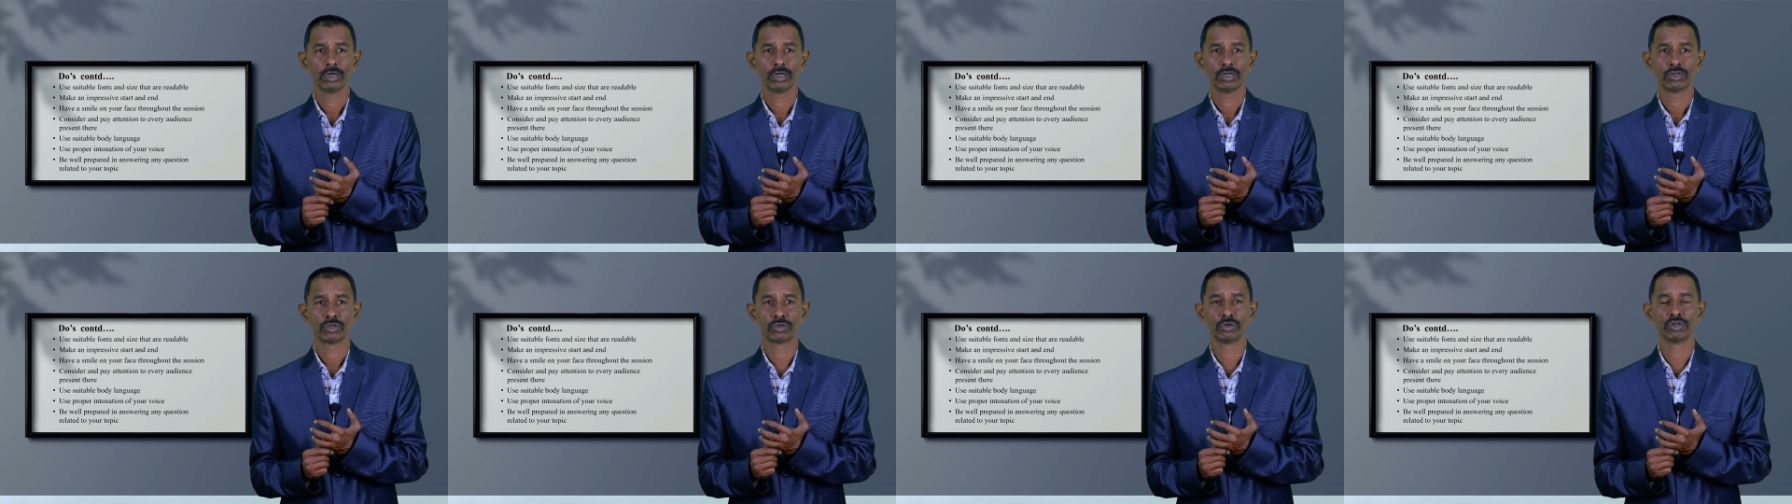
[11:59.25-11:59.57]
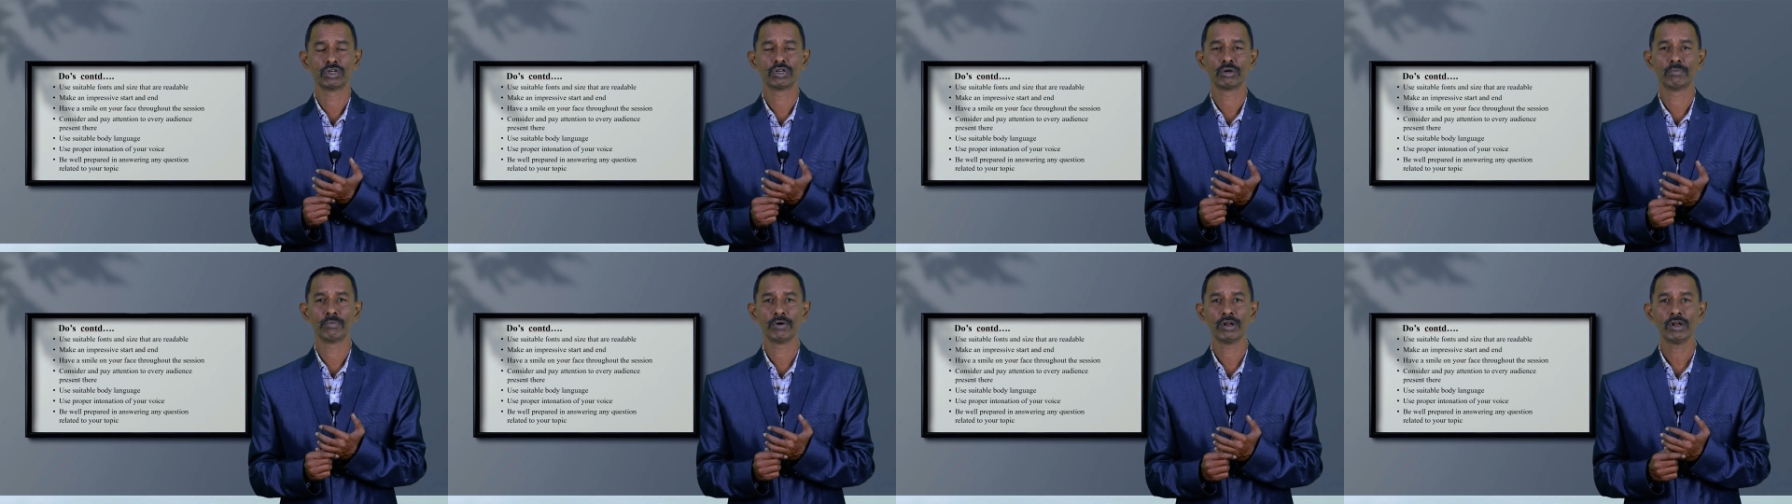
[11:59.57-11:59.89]

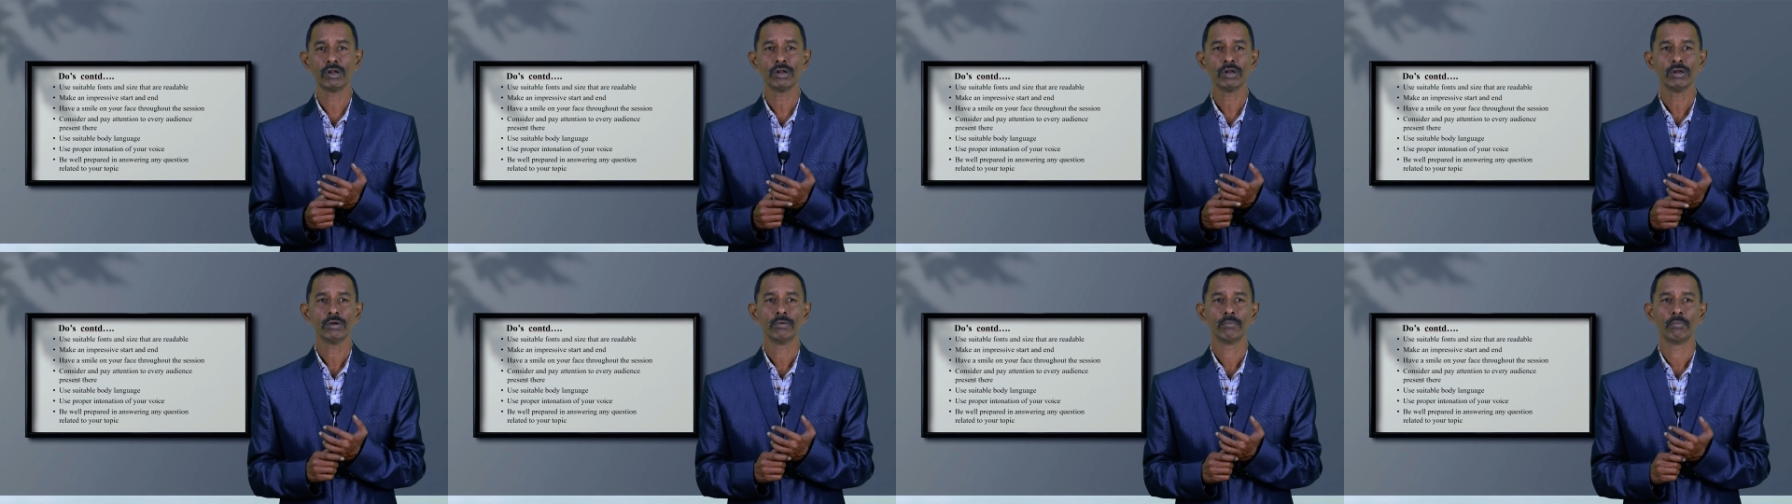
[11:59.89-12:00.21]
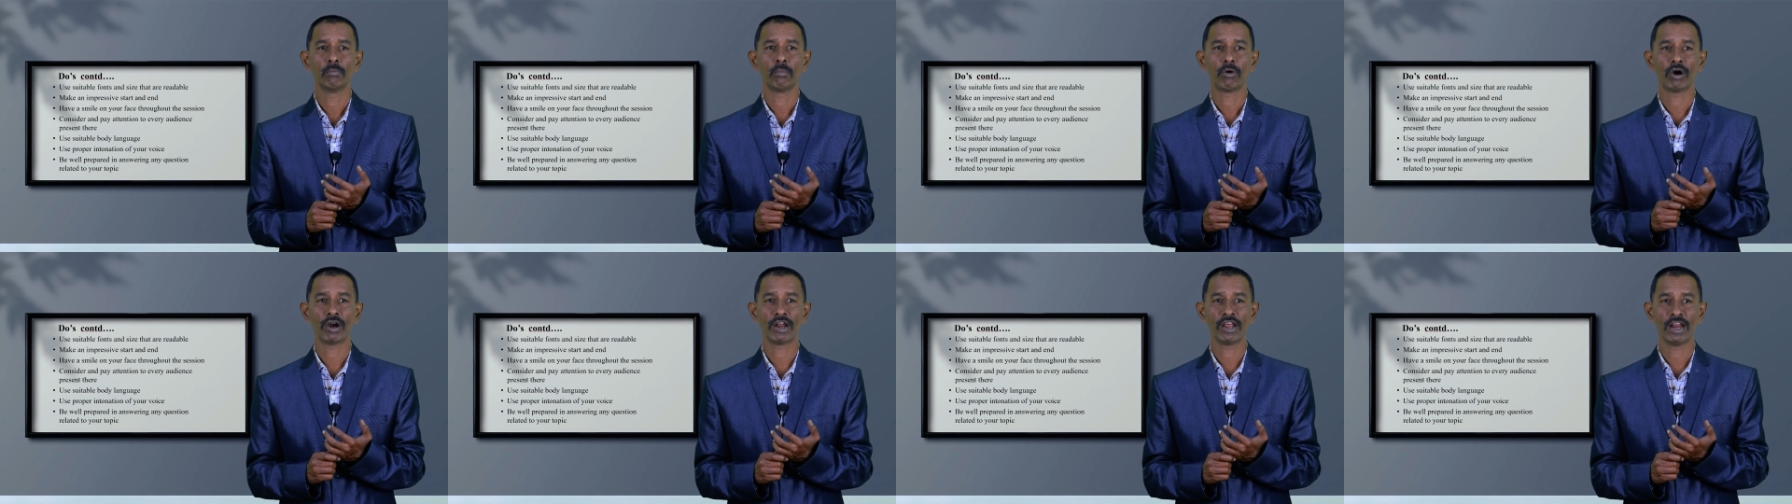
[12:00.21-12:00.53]
suitable
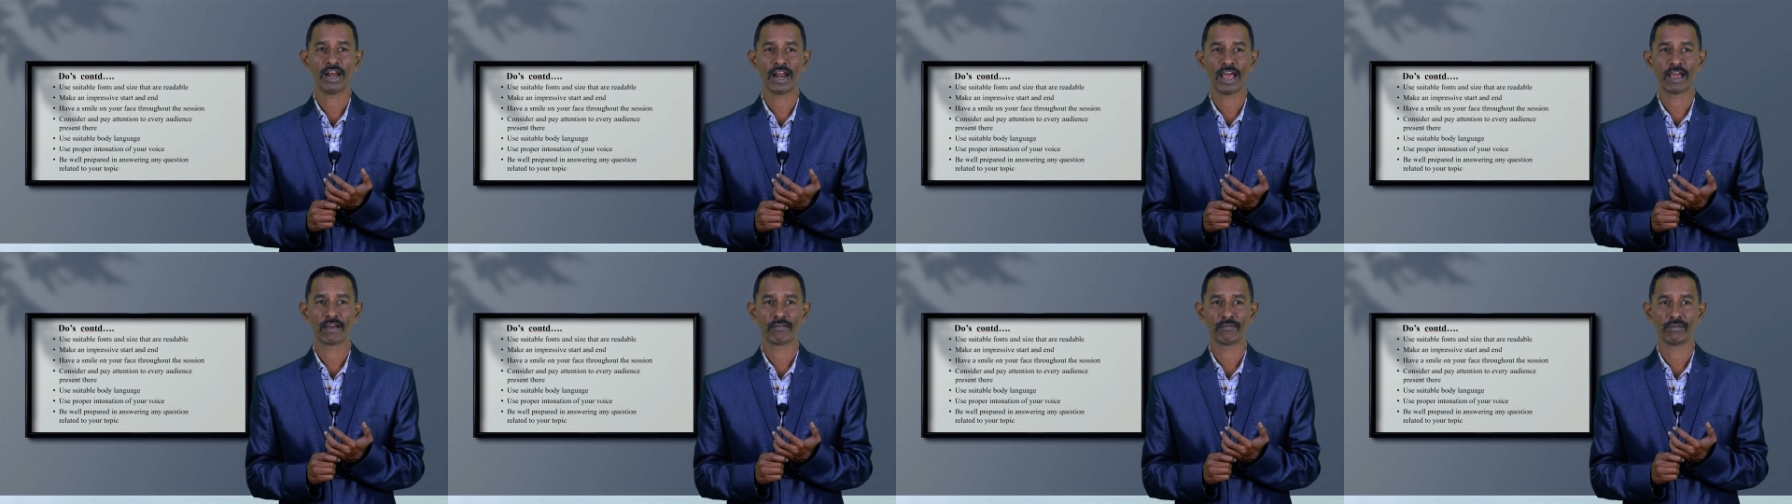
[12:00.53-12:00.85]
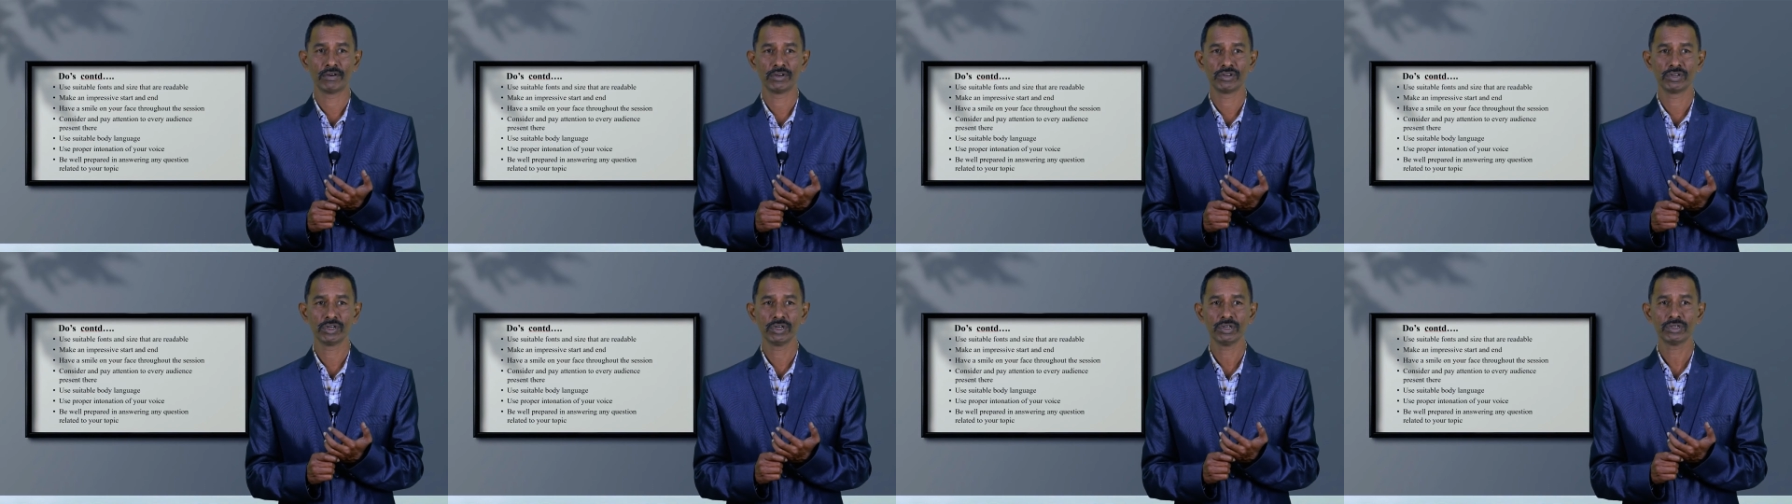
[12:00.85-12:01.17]
body
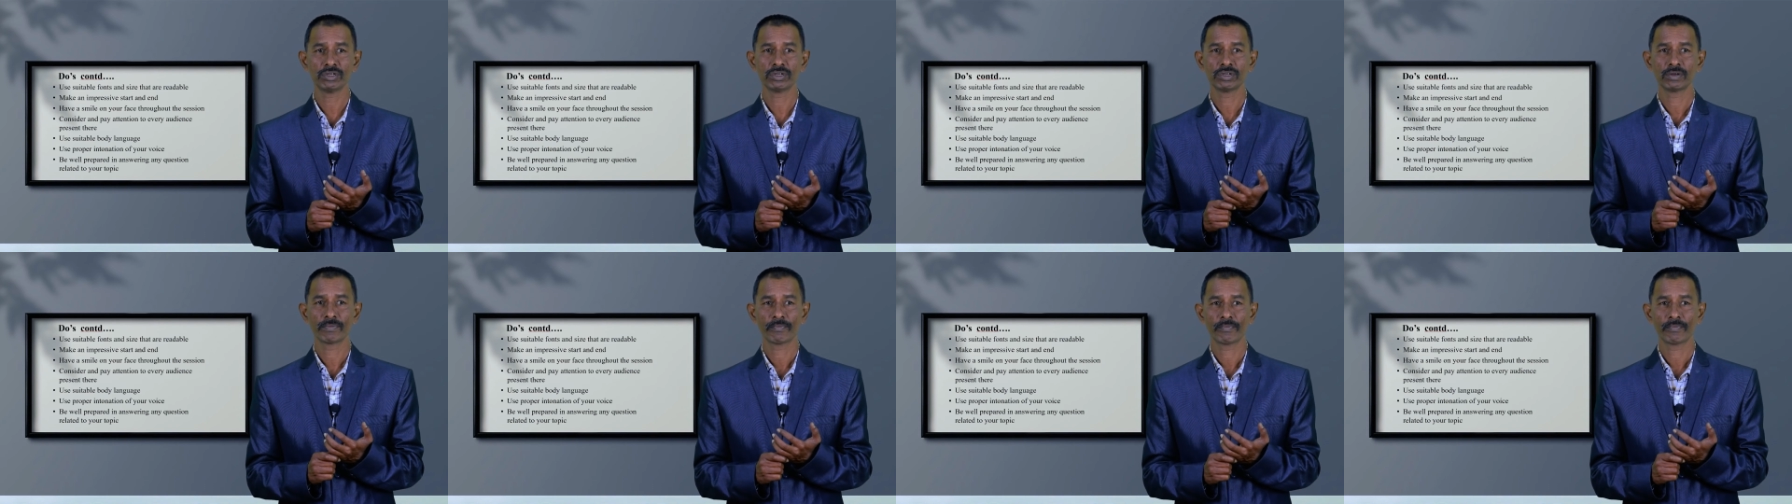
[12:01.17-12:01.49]
languages.